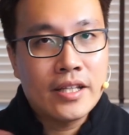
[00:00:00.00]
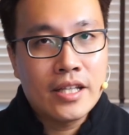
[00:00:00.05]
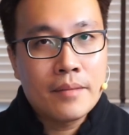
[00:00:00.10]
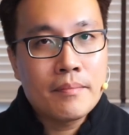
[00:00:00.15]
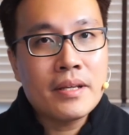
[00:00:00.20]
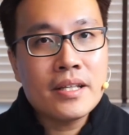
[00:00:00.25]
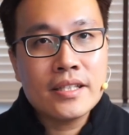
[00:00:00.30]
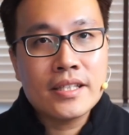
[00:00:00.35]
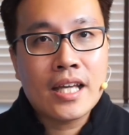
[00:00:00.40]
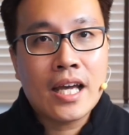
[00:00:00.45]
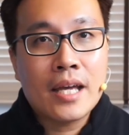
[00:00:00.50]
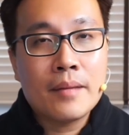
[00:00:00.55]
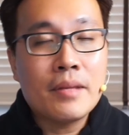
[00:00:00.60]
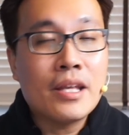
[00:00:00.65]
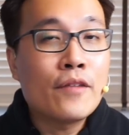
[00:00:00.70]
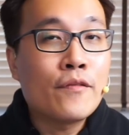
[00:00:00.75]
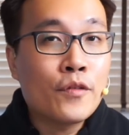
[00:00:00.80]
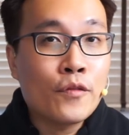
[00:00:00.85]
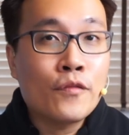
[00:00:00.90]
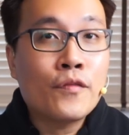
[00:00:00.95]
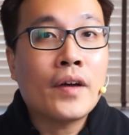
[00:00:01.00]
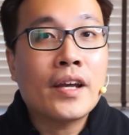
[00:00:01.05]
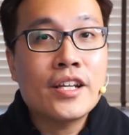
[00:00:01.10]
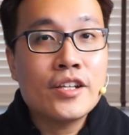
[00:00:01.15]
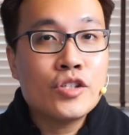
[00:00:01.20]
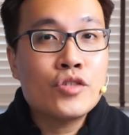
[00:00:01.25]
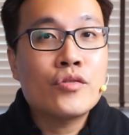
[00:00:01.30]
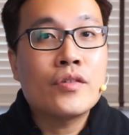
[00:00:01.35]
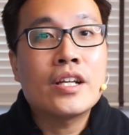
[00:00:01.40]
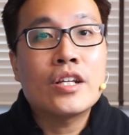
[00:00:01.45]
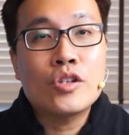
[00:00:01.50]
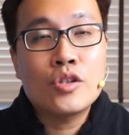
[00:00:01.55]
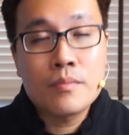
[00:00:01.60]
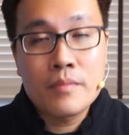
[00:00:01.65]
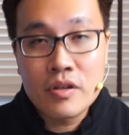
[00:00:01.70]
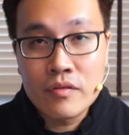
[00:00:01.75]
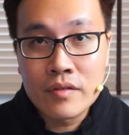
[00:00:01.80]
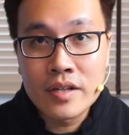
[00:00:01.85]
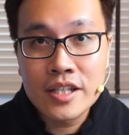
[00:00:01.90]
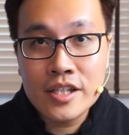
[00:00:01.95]
in the meantime, if you find this training to
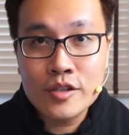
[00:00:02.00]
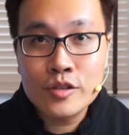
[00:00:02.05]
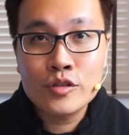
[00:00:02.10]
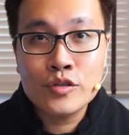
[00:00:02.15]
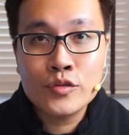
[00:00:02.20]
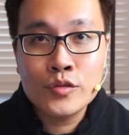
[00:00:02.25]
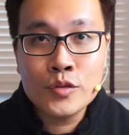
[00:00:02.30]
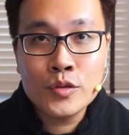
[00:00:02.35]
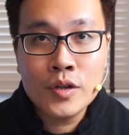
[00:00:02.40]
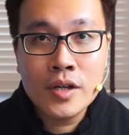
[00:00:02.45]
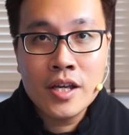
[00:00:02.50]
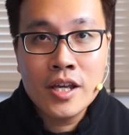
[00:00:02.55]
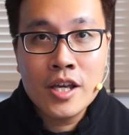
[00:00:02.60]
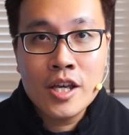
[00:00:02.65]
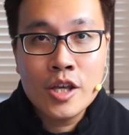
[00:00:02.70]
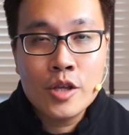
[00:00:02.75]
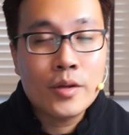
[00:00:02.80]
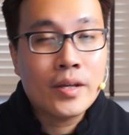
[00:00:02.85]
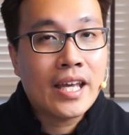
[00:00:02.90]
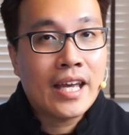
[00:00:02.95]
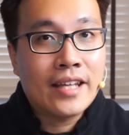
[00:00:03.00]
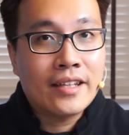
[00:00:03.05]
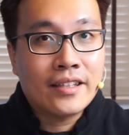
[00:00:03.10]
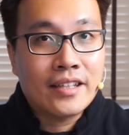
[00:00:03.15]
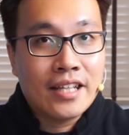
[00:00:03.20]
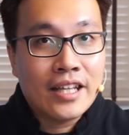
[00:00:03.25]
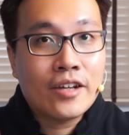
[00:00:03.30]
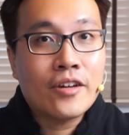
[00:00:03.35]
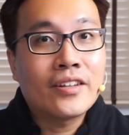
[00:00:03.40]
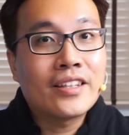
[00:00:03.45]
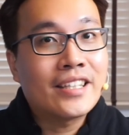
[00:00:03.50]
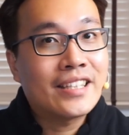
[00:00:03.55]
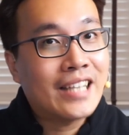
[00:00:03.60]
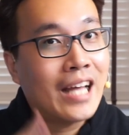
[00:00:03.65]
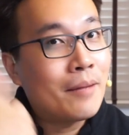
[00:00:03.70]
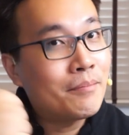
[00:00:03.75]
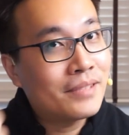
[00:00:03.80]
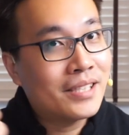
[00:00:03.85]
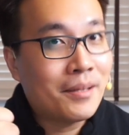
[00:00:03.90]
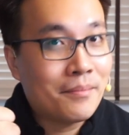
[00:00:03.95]
be really useful, you can click on the
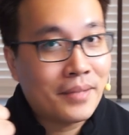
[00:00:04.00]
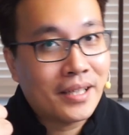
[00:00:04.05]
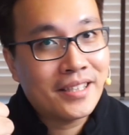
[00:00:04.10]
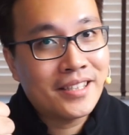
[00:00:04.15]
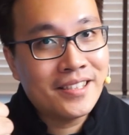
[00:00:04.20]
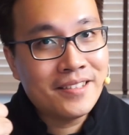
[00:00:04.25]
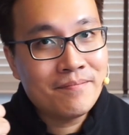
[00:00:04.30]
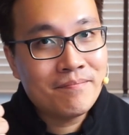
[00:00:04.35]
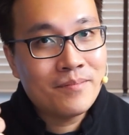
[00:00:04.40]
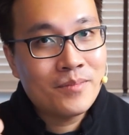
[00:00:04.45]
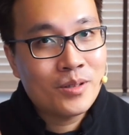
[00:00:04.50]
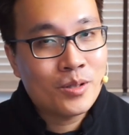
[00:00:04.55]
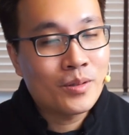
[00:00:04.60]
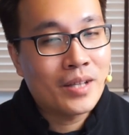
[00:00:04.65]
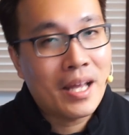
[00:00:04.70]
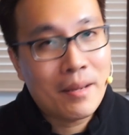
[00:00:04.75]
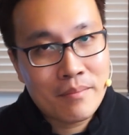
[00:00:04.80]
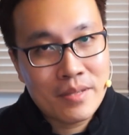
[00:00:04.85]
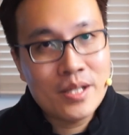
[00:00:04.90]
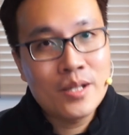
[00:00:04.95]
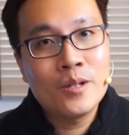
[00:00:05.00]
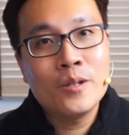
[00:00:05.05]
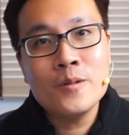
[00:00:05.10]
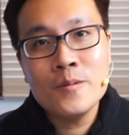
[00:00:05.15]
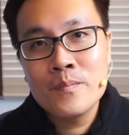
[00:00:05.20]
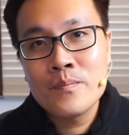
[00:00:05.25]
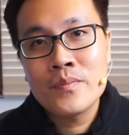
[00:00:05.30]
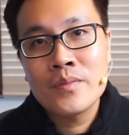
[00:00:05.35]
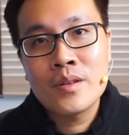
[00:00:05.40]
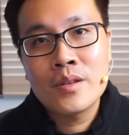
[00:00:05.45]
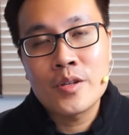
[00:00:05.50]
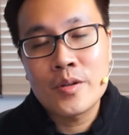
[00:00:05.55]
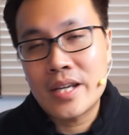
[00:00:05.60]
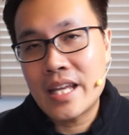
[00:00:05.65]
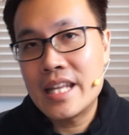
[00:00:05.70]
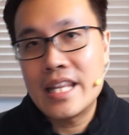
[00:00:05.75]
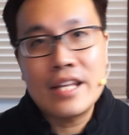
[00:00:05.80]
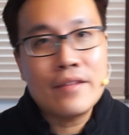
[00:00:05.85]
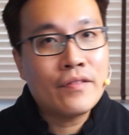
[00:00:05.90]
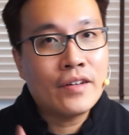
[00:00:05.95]
thumbs up button to let me know. You
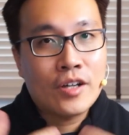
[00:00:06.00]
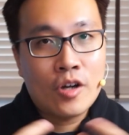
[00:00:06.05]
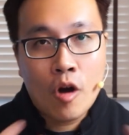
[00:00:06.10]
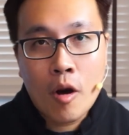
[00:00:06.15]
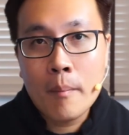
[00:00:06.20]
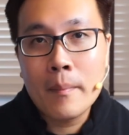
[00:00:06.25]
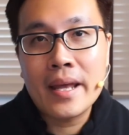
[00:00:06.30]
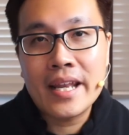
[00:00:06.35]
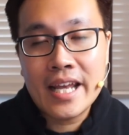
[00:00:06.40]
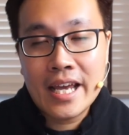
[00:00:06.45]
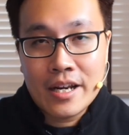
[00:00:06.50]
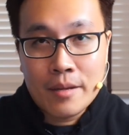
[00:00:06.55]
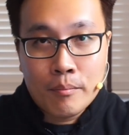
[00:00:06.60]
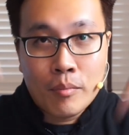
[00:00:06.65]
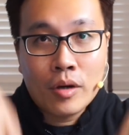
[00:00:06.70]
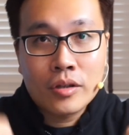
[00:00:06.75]
can leave a comment at the